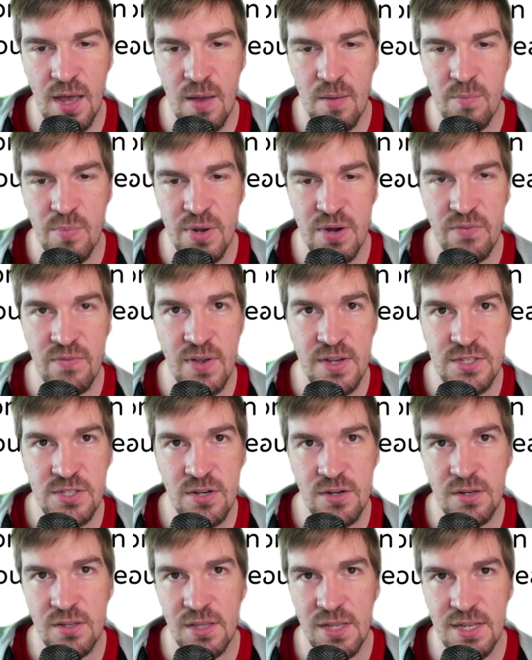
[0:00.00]
But if I
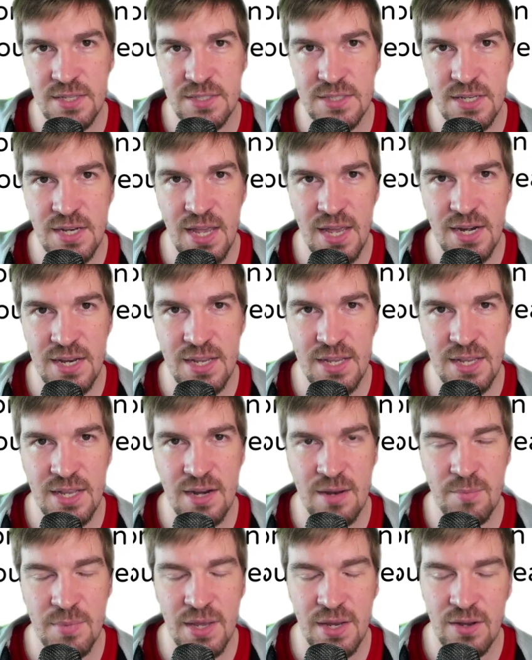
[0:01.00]
start glancing at
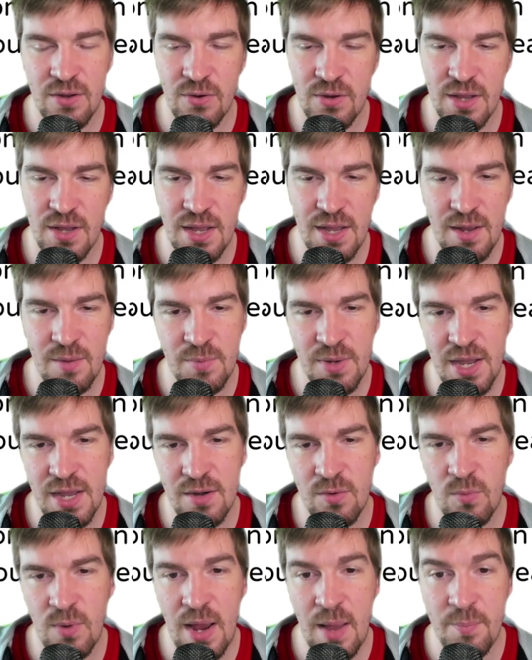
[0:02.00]
it and I'm like, okay, I'm
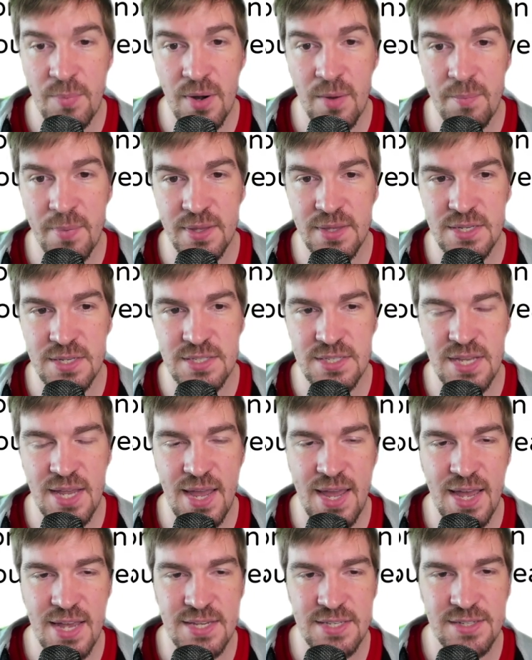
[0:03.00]
kind of wrapping up on this
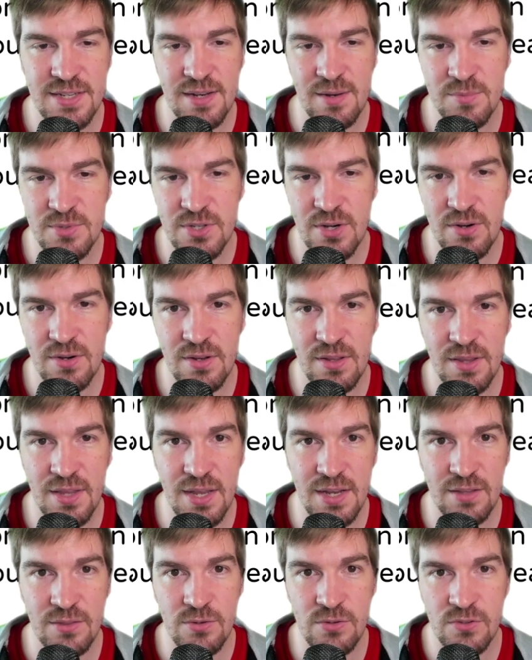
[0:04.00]
task and I'm starting to
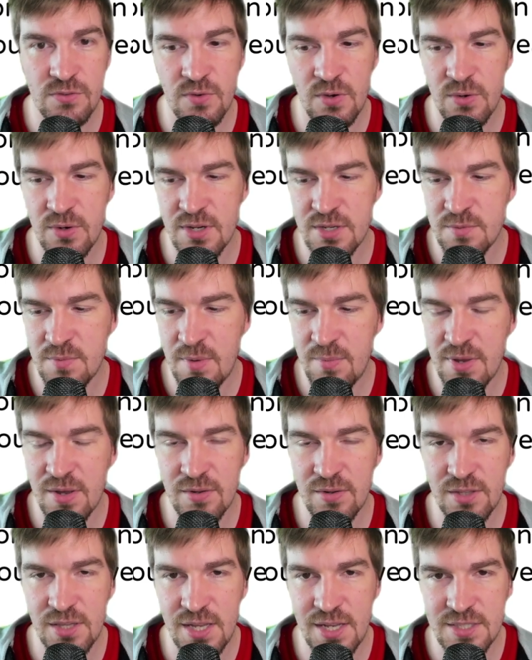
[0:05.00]
like lose focus,
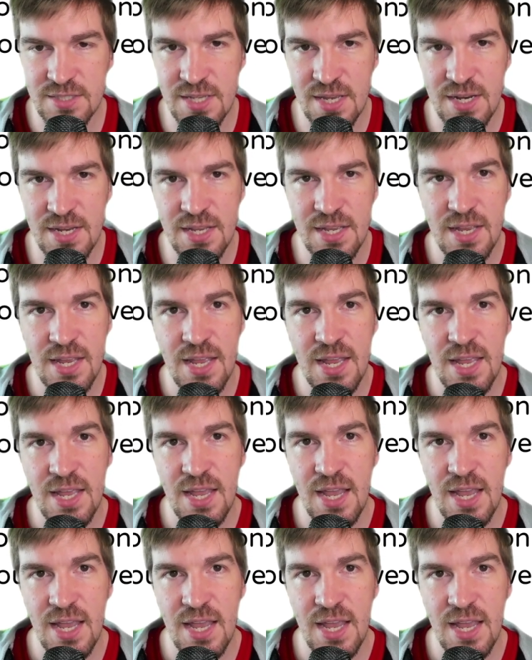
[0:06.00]
maybe I'll glance at it.